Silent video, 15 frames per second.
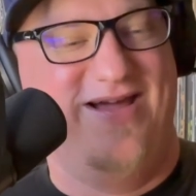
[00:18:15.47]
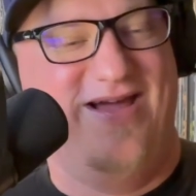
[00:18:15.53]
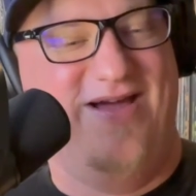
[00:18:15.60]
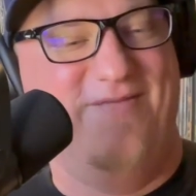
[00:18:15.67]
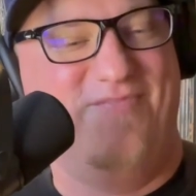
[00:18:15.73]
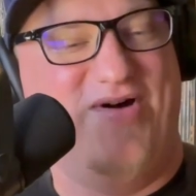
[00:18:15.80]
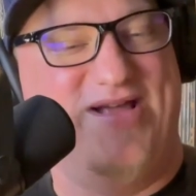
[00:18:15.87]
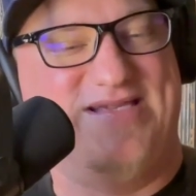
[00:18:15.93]

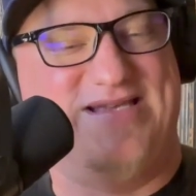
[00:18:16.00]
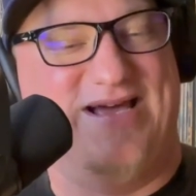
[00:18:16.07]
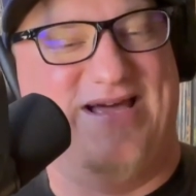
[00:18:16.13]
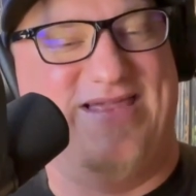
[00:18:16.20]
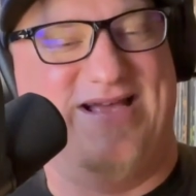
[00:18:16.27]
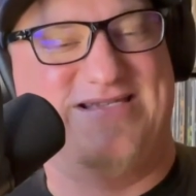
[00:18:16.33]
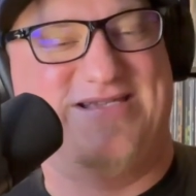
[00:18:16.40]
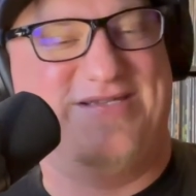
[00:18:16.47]
but
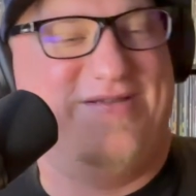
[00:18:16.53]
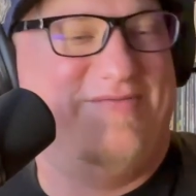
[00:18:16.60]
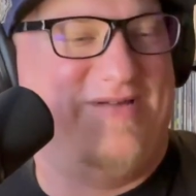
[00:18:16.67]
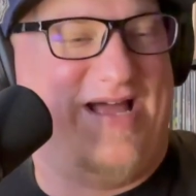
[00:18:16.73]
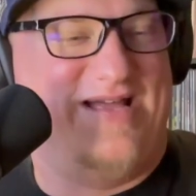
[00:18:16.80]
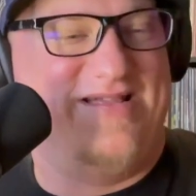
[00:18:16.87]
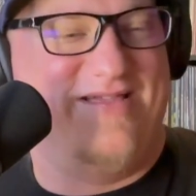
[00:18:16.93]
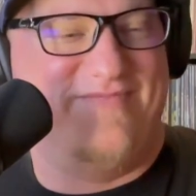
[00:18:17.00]
that's
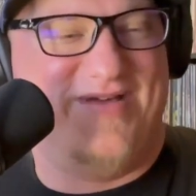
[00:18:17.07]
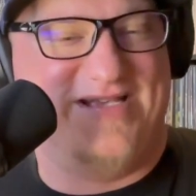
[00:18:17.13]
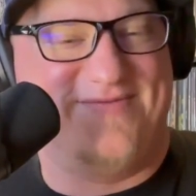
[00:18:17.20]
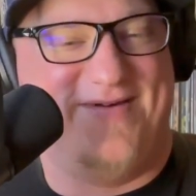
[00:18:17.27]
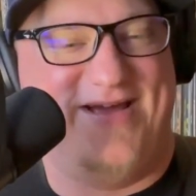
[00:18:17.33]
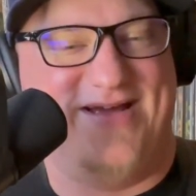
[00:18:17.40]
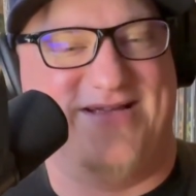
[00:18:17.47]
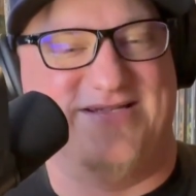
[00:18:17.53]
kind of the best
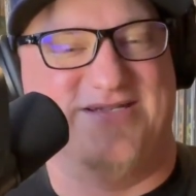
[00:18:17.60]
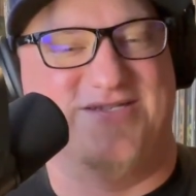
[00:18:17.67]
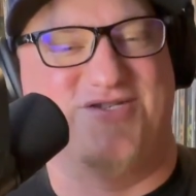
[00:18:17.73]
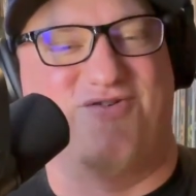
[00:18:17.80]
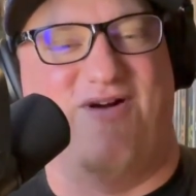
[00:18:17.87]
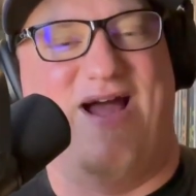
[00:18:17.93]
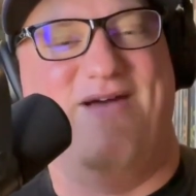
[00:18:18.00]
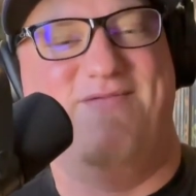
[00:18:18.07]
way I could
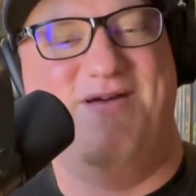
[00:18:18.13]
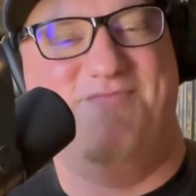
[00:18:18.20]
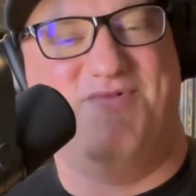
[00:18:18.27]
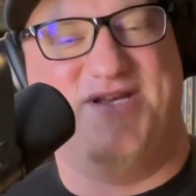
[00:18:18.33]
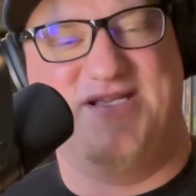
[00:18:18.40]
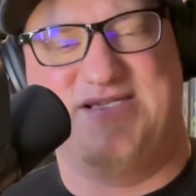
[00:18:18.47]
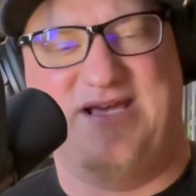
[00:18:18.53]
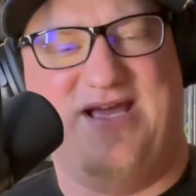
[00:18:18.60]
describe it. But
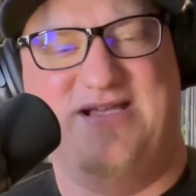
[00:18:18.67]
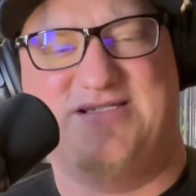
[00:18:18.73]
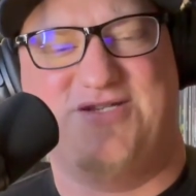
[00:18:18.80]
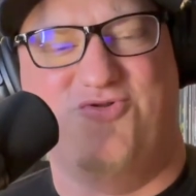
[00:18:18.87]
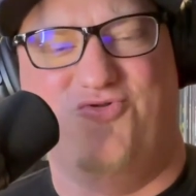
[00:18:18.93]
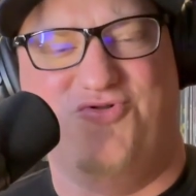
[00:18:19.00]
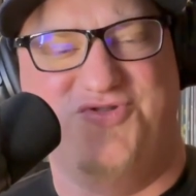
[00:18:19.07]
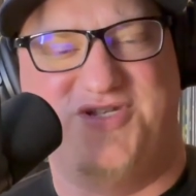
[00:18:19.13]
it's
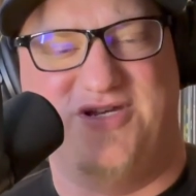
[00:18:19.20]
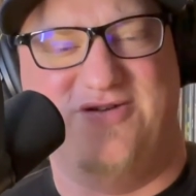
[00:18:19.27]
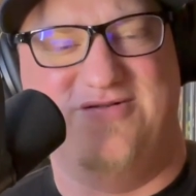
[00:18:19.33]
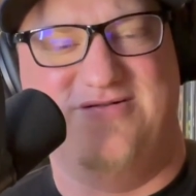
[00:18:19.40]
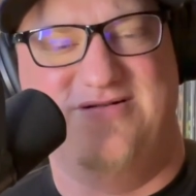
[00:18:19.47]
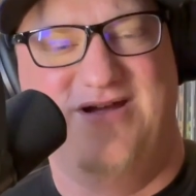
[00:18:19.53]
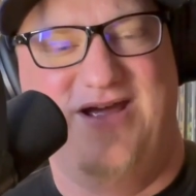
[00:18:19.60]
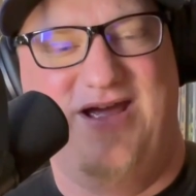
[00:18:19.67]
cool
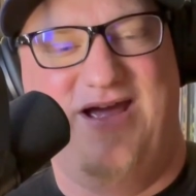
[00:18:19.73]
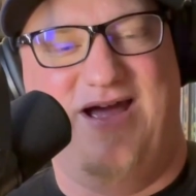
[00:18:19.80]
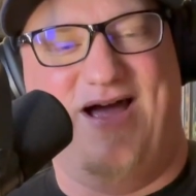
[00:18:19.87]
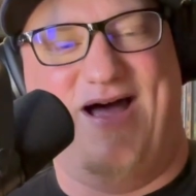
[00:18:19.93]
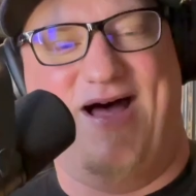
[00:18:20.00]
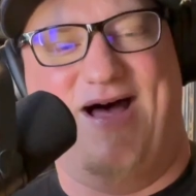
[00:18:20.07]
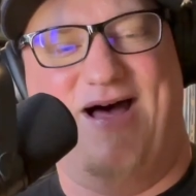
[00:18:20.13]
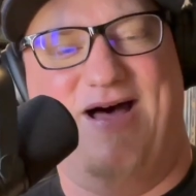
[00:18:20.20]
too.
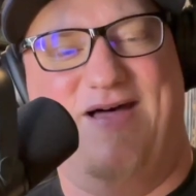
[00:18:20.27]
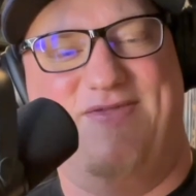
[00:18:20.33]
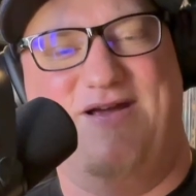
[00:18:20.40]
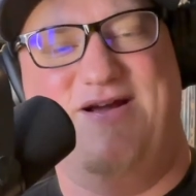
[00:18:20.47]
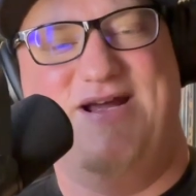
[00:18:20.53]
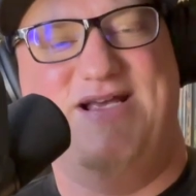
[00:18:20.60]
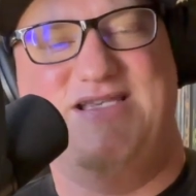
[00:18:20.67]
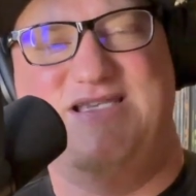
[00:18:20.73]

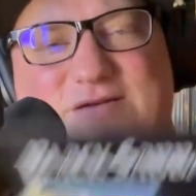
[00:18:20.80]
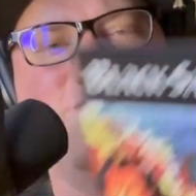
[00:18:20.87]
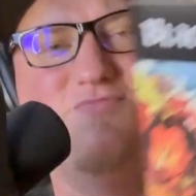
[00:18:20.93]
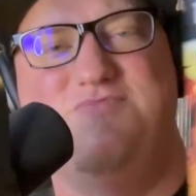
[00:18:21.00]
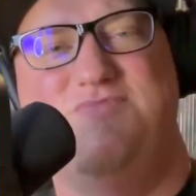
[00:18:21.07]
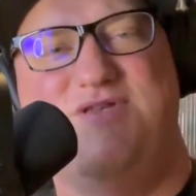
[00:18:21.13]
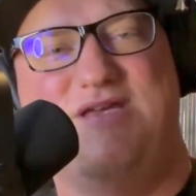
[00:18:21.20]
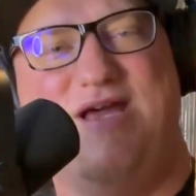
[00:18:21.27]
There is some
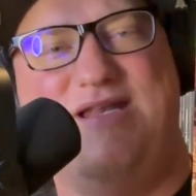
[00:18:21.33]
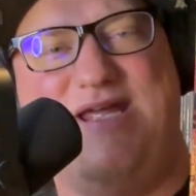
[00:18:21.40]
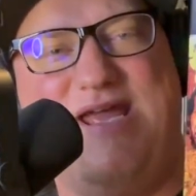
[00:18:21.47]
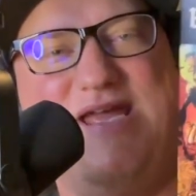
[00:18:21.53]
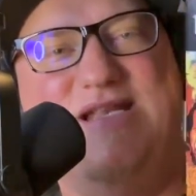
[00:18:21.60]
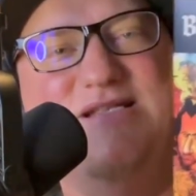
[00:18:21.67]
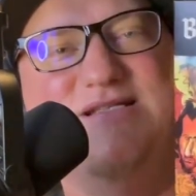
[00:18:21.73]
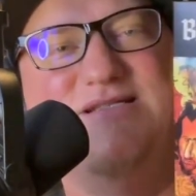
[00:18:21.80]
kind of
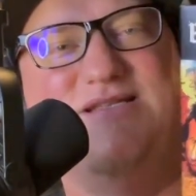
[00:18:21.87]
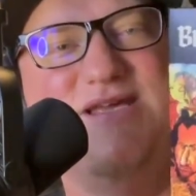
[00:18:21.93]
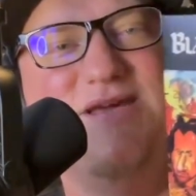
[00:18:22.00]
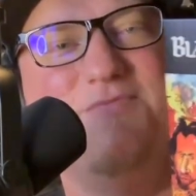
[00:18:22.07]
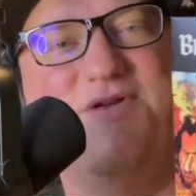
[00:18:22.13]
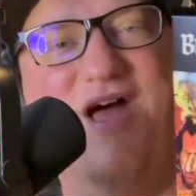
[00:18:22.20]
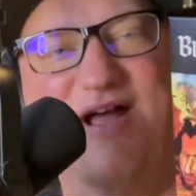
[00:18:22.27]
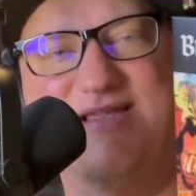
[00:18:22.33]
hidden
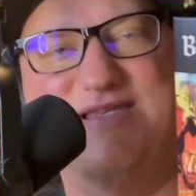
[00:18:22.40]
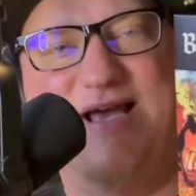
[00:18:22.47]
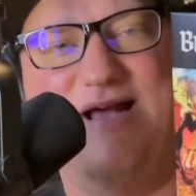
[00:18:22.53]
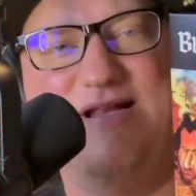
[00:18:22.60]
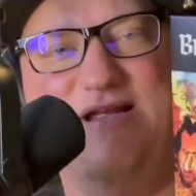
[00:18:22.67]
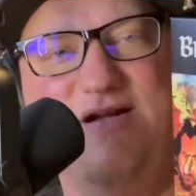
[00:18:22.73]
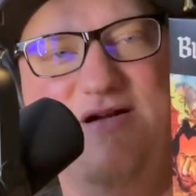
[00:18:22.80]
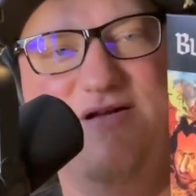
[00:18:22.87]
deep cuts
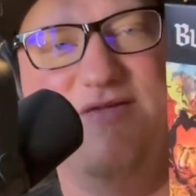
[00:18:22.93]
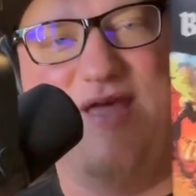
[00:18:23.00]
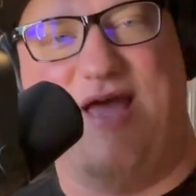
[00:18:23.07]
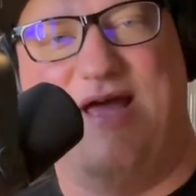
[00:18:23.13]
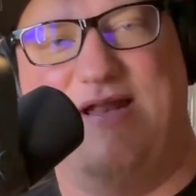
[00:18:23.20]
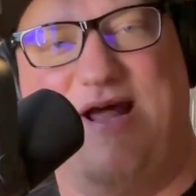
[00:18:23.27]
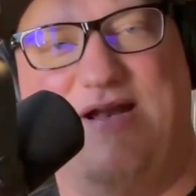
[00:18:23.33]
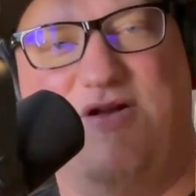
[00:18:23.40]
on here
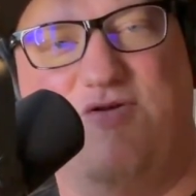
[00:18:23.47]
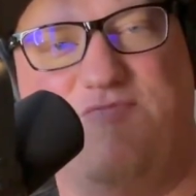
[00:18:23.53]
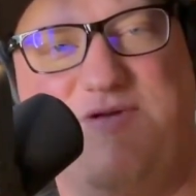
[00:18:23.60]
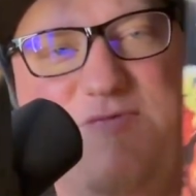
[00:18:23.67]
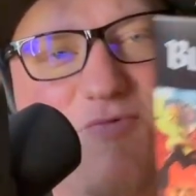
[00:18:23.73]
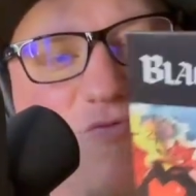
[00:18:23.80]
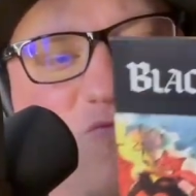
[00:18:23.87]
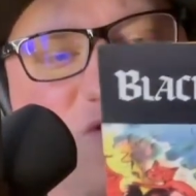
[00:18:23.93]
that I know
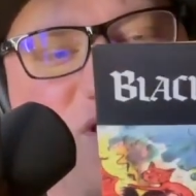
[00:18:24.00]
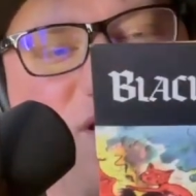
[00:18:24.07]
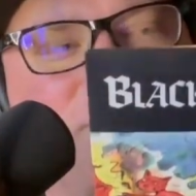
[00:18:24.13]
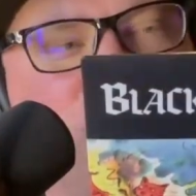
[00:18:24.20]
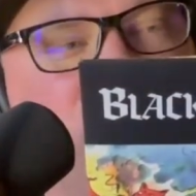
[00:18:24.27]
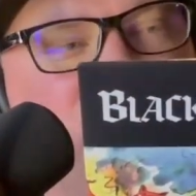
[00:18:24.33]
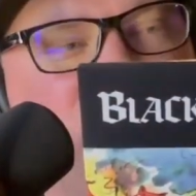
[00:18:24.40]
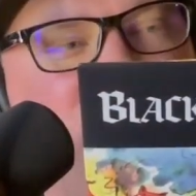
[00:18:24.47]
people really
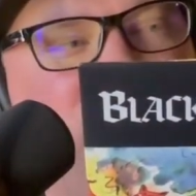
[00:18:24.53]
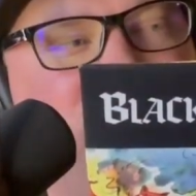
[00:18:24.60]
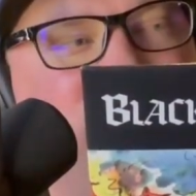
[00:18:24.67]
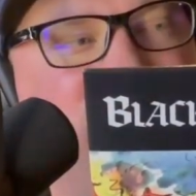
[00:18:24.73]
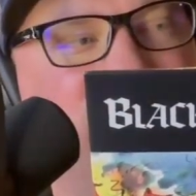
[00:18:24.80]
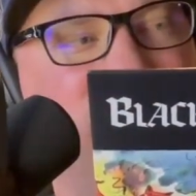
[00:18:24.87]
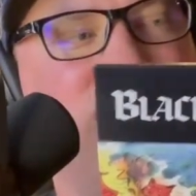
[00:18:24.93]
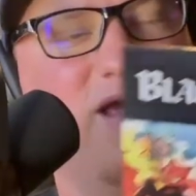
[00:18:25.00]
appreciate,
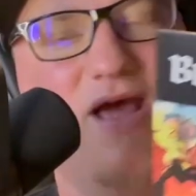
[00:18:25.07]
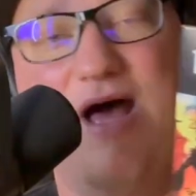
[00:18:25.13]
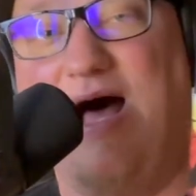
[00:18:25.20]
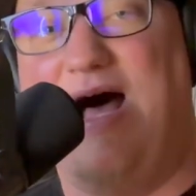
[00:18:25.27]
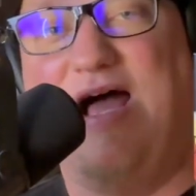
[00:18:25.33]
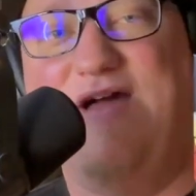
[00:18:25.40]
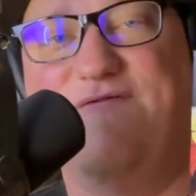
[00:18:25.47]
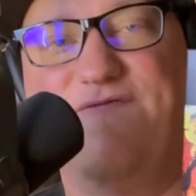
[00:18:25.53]
and
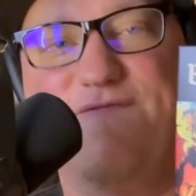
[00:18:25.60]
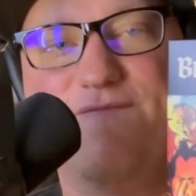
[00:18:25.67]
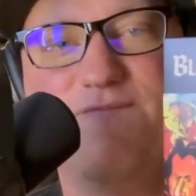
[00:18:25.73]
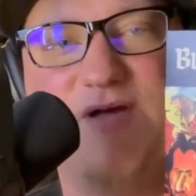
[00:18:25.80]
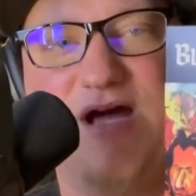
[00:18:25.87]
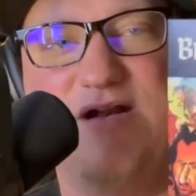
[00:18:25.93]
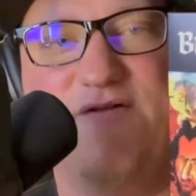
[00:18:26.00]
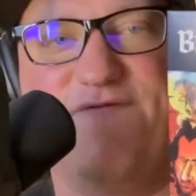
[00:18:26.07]
I've
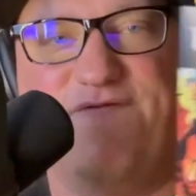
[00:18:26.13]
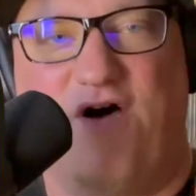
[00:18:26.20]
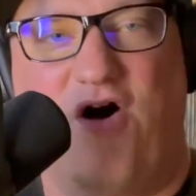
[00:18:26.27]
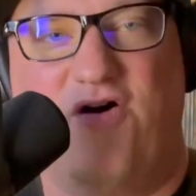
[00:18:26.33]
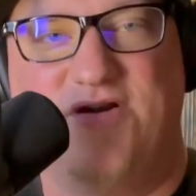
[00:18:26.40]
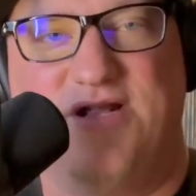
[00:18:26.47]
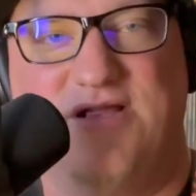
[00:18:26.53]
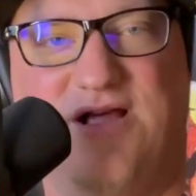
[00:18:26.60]
kind of
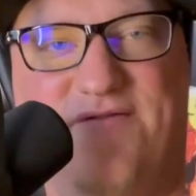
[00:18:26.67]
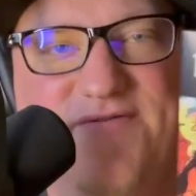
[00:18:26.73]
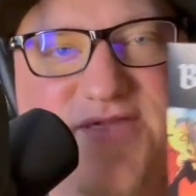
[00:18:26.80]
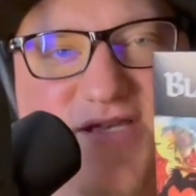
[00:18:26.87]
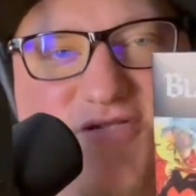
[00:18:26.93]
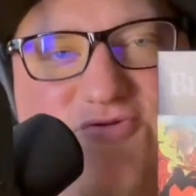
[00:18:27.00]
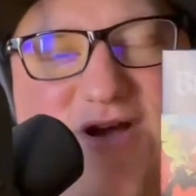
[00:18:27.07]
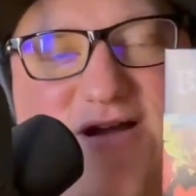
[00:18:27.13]
fallen in love with
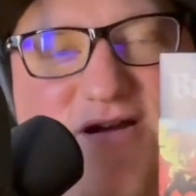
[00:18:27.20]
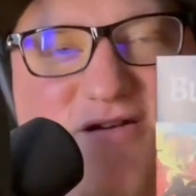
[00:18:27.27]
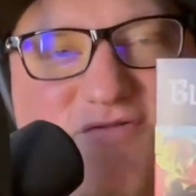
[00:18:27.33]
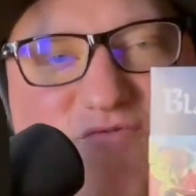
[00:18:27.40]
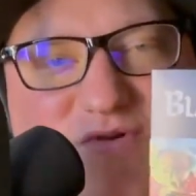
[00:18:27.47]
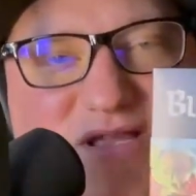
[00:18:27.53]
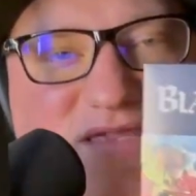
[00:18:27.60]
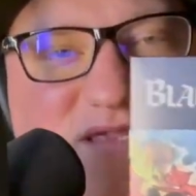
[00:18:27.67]
this record
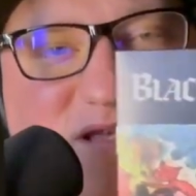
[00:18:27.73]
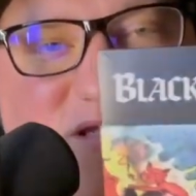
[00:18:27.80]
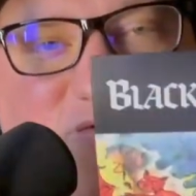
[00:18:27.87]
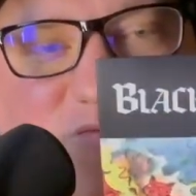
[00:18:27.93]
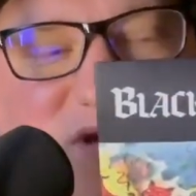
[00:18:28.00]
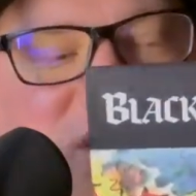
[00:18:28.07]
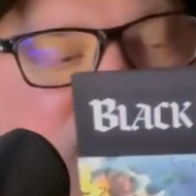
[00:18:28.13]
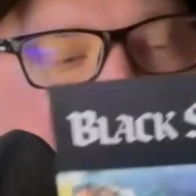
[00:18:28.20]
with this
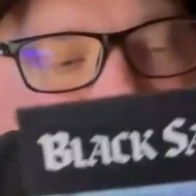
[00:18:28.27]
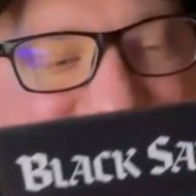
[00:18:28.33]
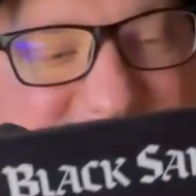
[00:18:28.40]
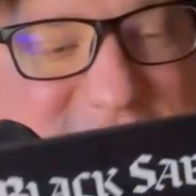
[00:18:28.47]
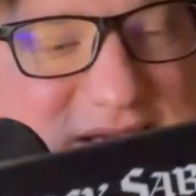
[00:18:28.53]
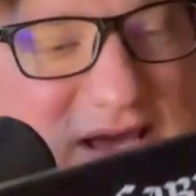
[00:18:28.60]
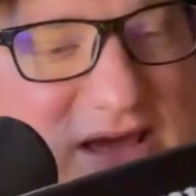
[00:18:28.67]
remix